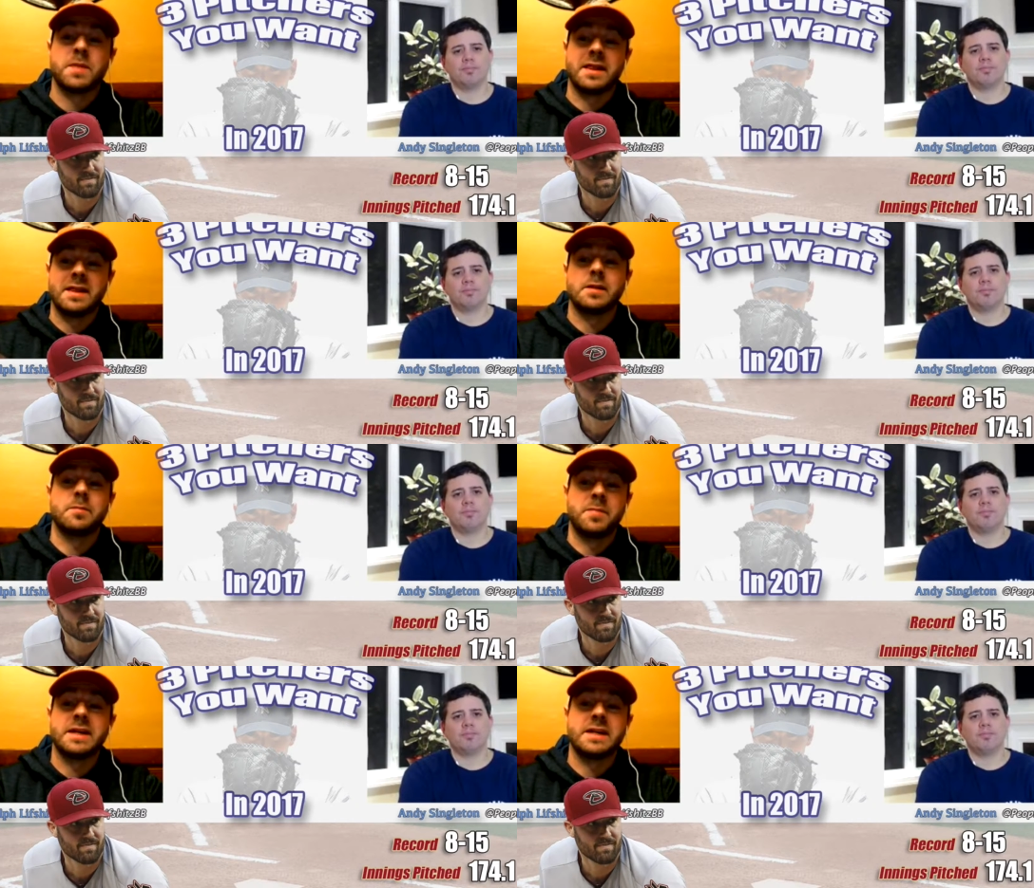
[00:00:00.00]
Speaker 1: But I think the
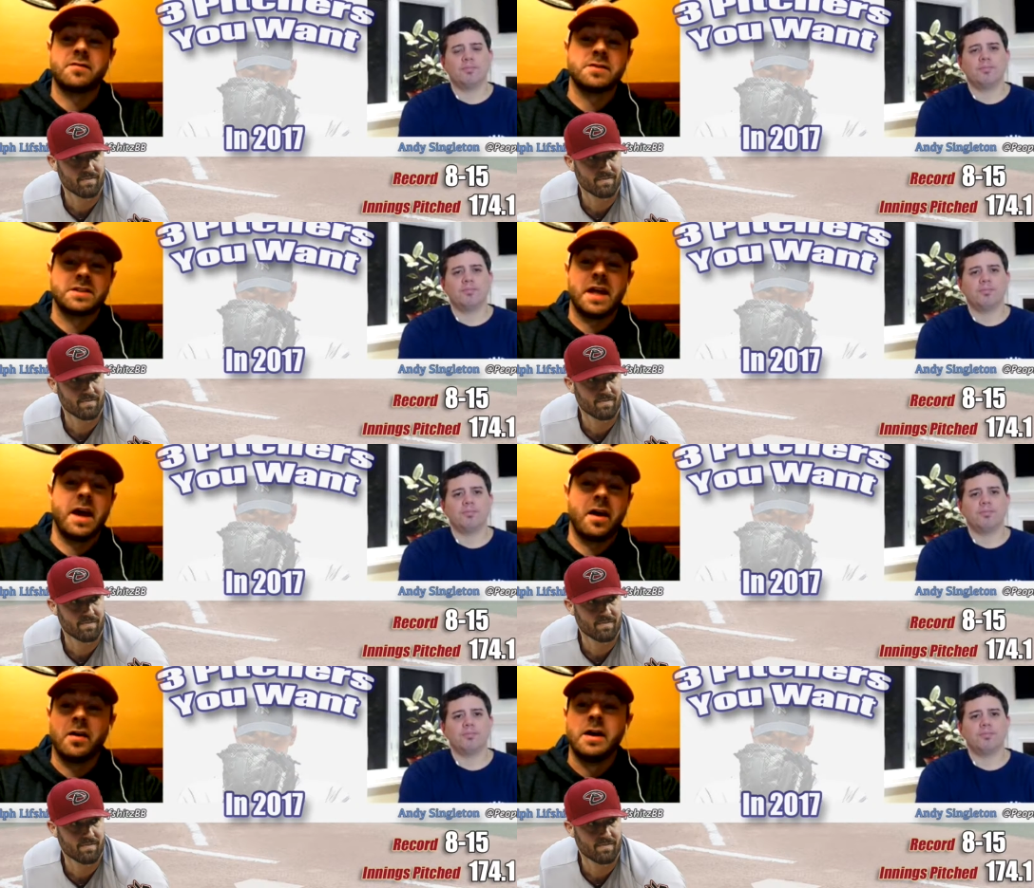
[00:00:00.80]
big difference
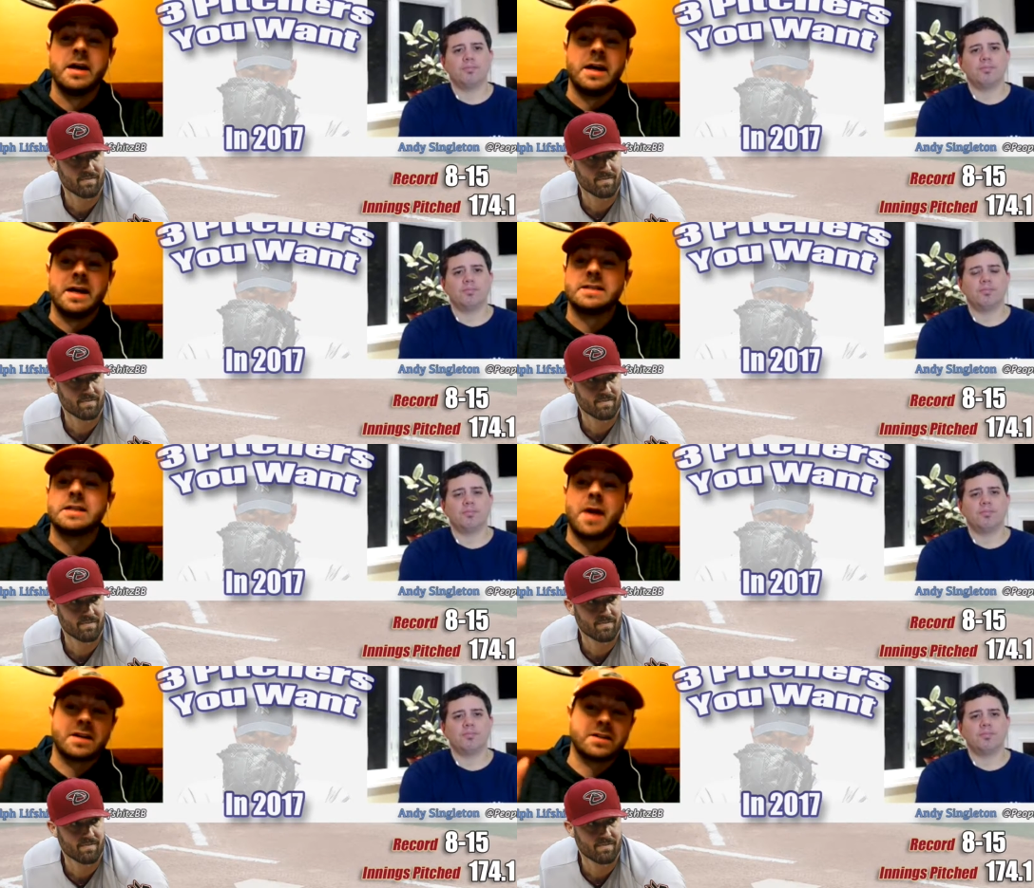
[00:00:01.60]
there is
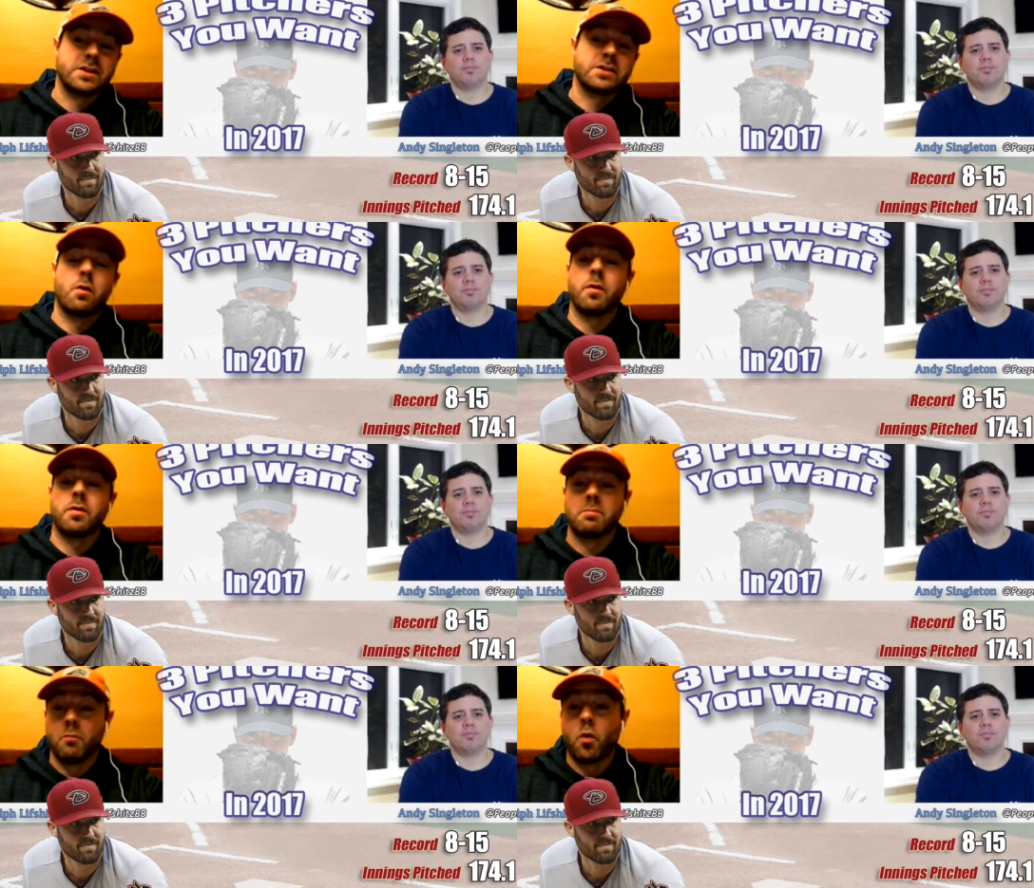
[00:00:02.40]
him actually throwing
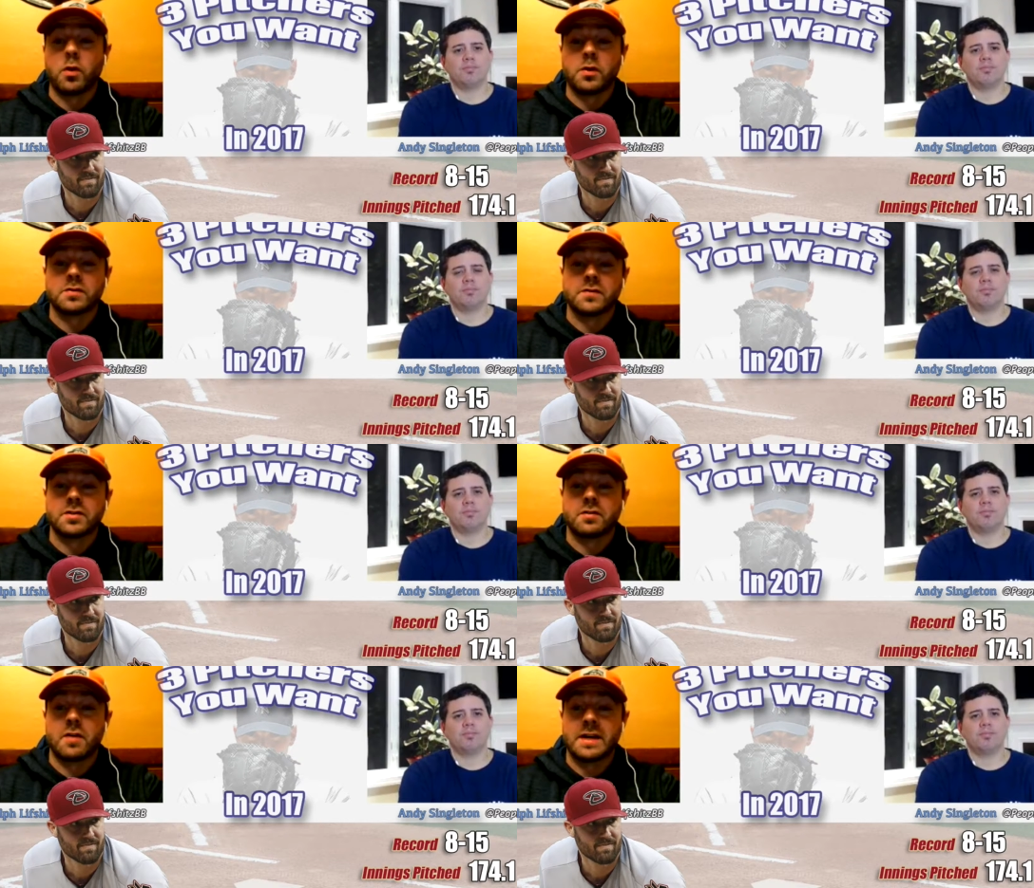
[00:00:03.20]
more of those for
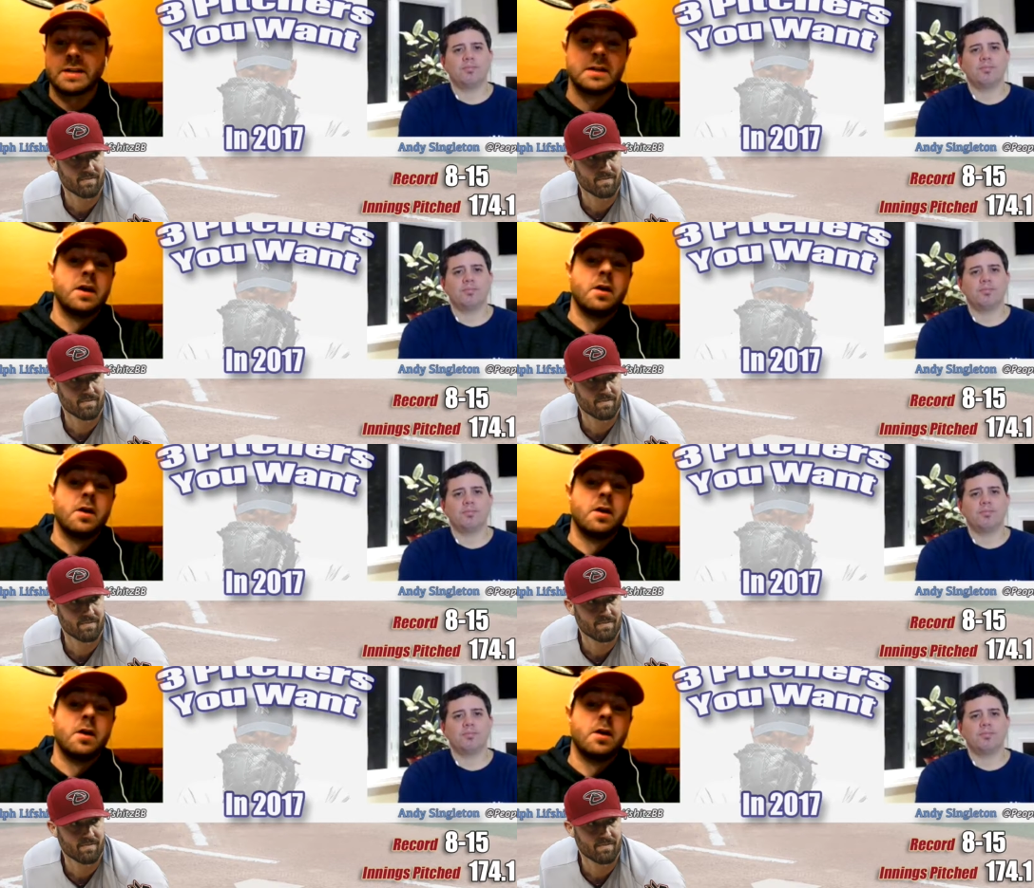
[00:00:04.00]
strikes,